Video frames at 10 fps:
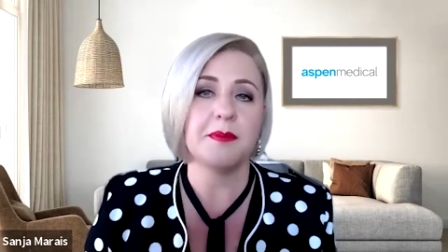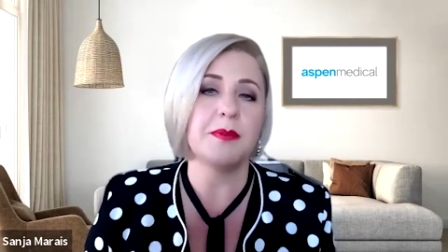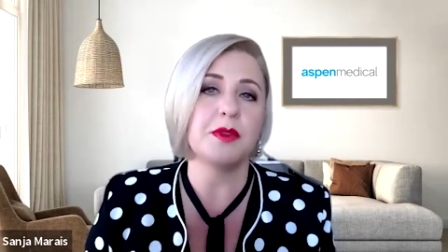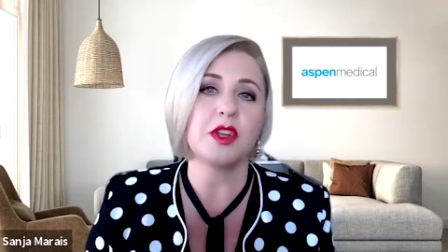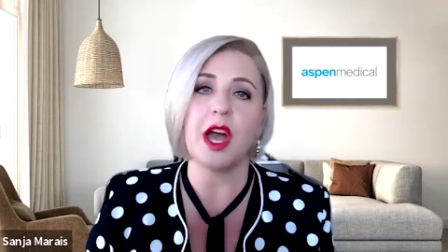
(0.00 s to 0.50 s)

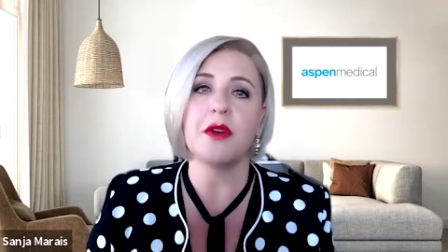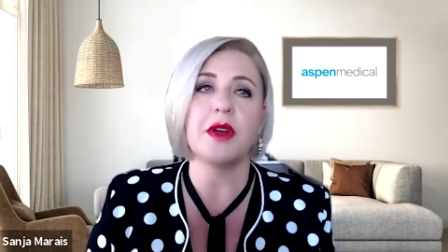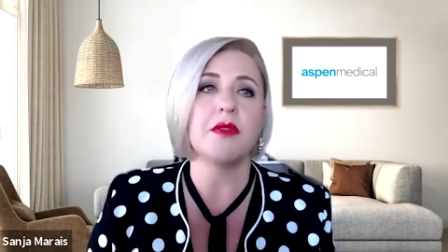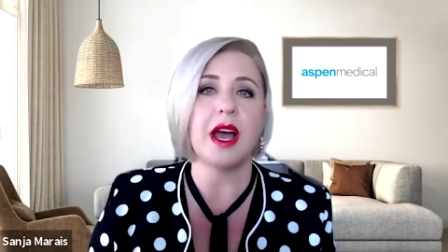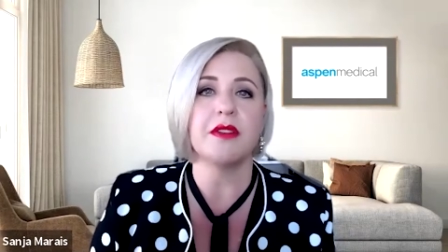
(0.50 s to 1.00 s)
people
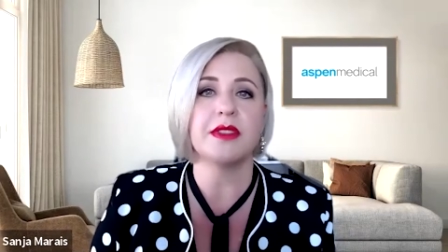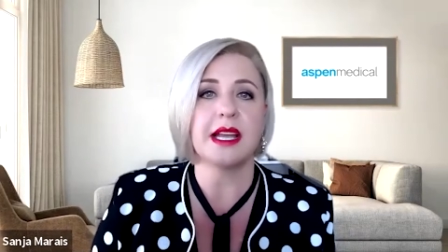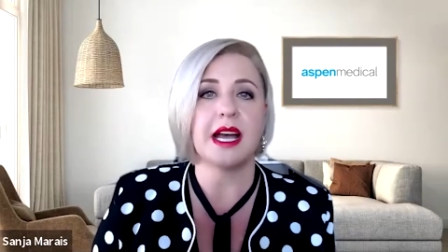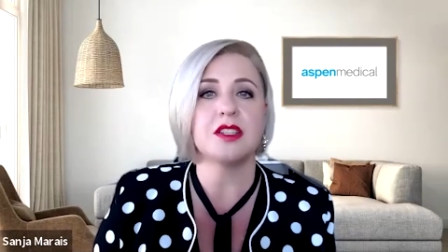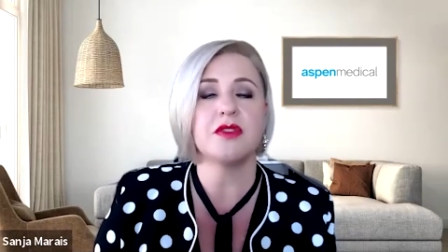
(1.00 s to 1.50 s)
go around the
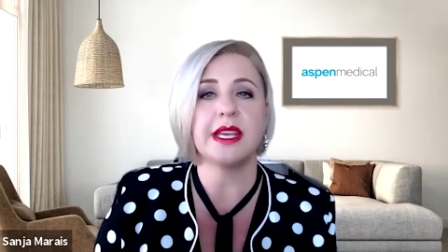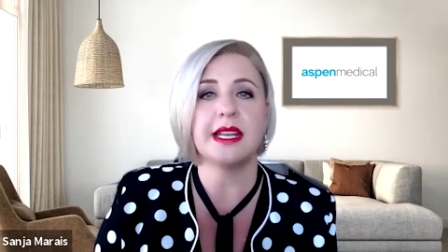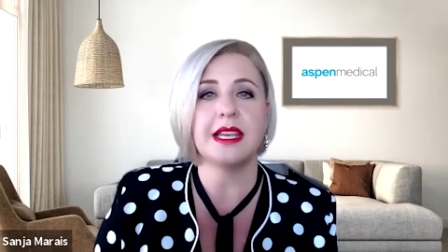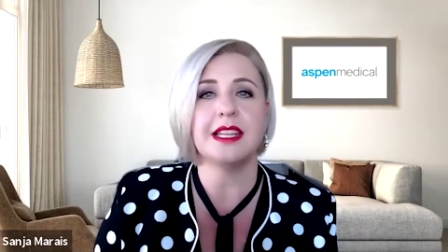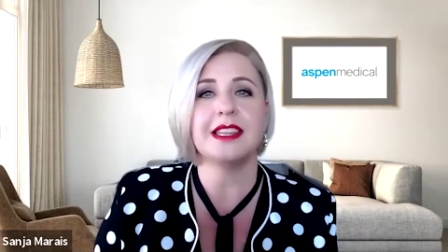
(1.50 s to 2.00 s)
country
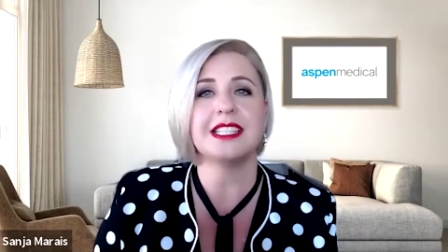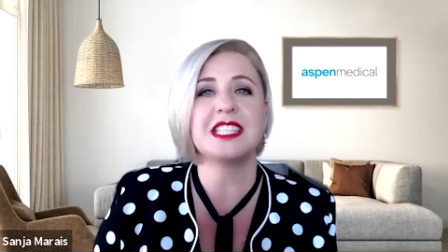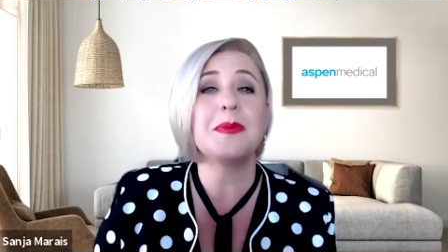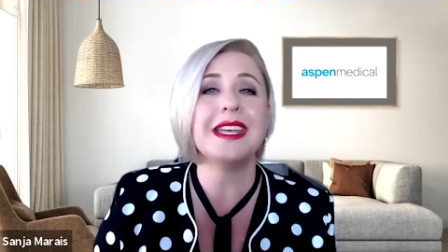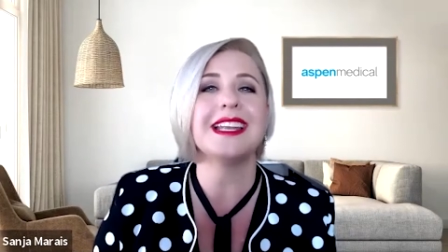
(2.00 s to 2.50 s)
in the
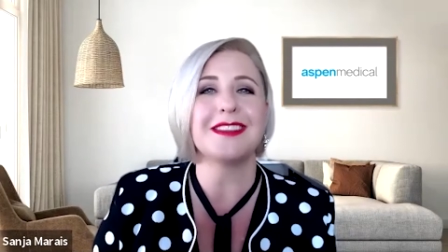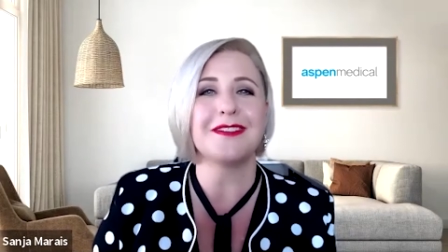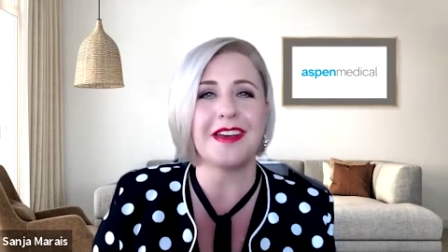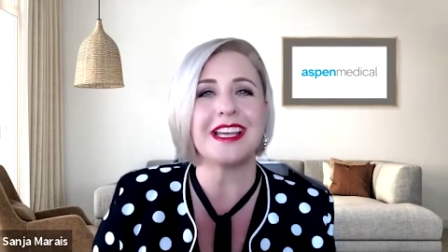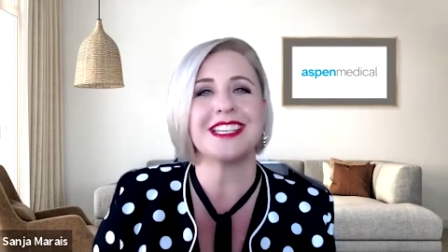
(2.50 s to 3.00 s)
speed and the
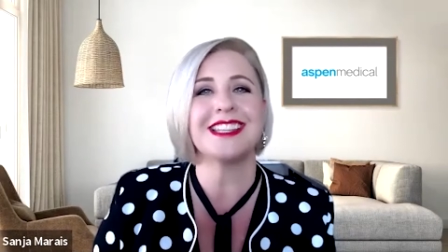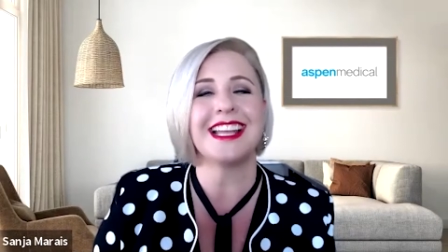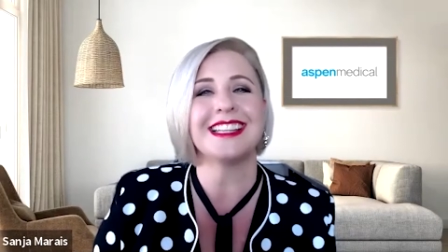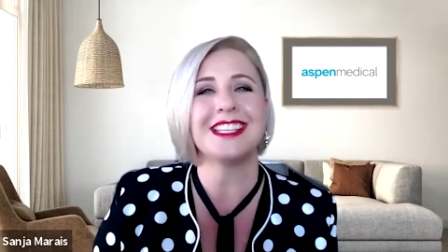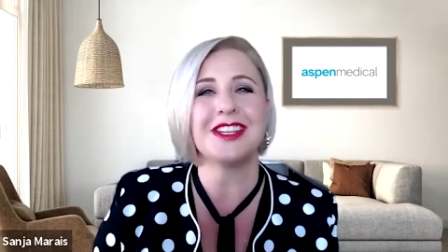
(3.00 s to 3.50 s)
fashion
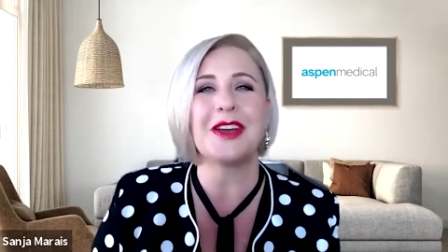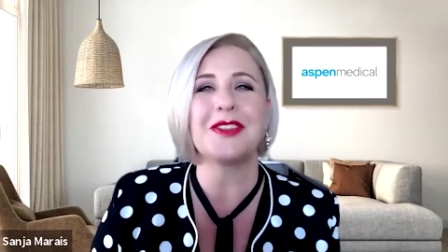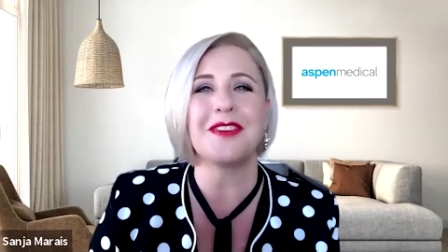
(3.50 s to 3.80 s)
that the